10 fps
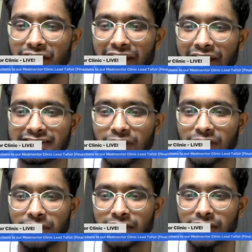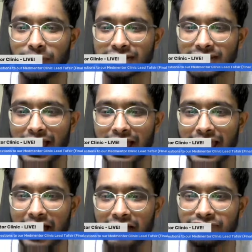All right. So the question I
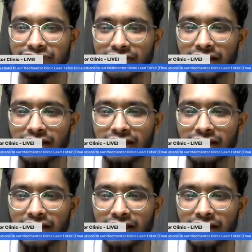have